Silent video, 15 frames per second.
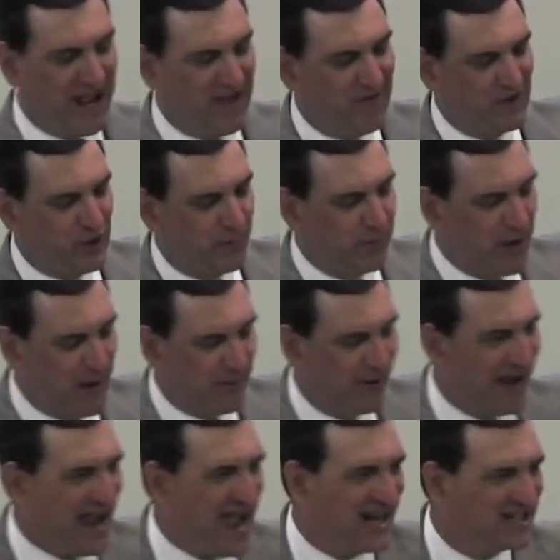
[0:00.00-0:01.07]
having the
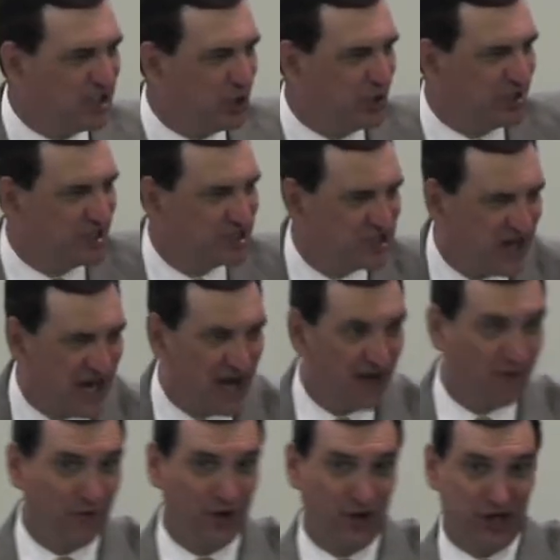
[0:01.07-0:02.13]
proper attitude and
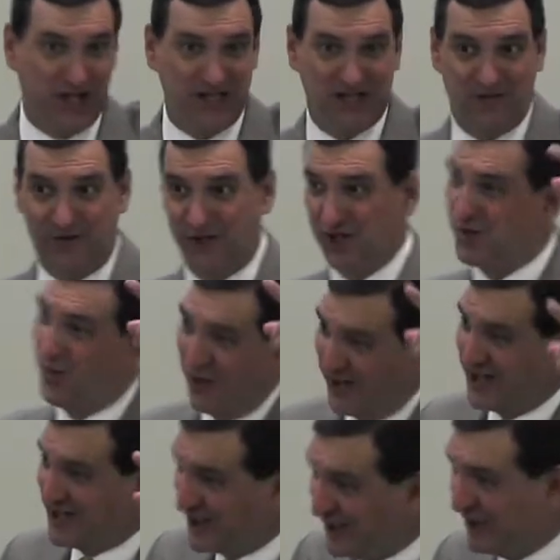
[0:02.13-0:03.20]
desire for the things in verses 1
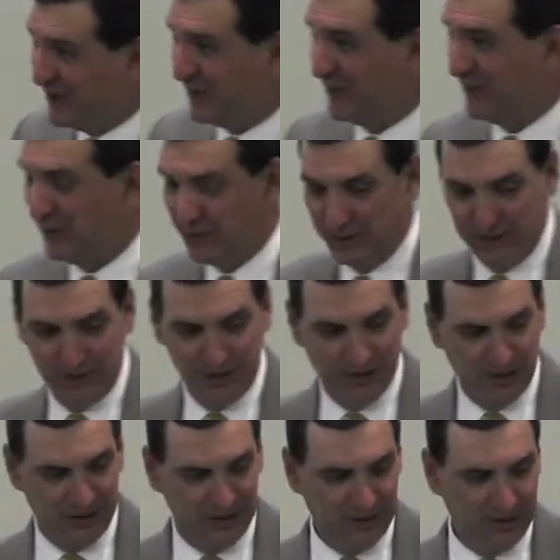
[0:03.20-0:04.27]
and 2.
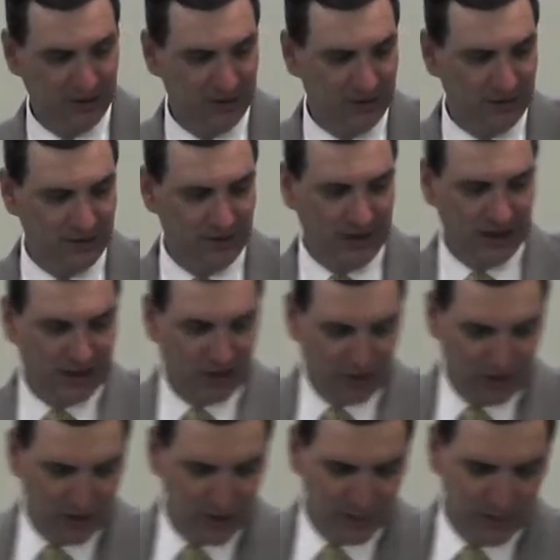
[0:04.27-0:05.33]

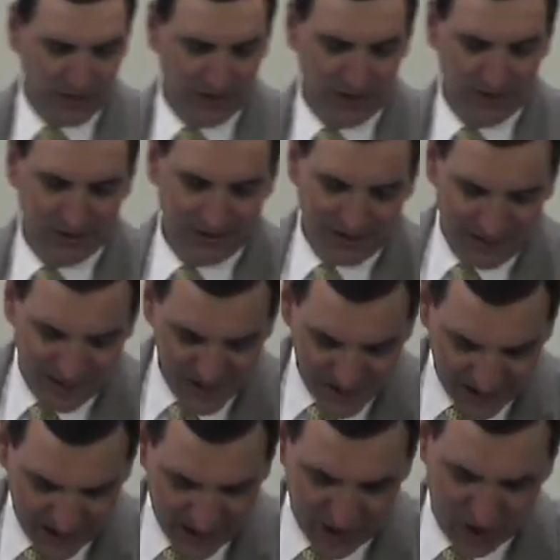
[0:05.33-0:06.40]
Encouragement,
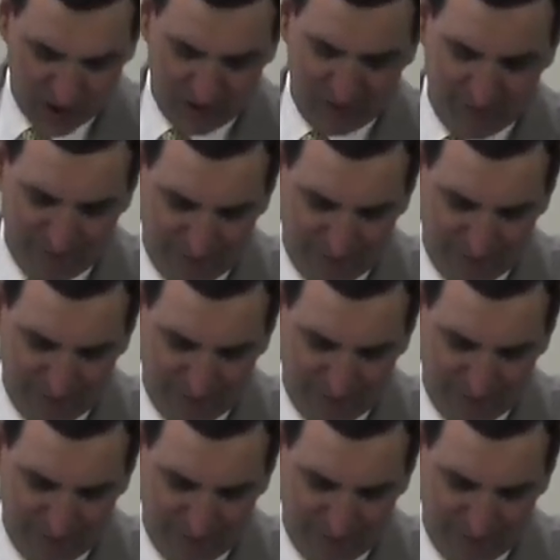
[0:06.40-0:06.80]
consolation,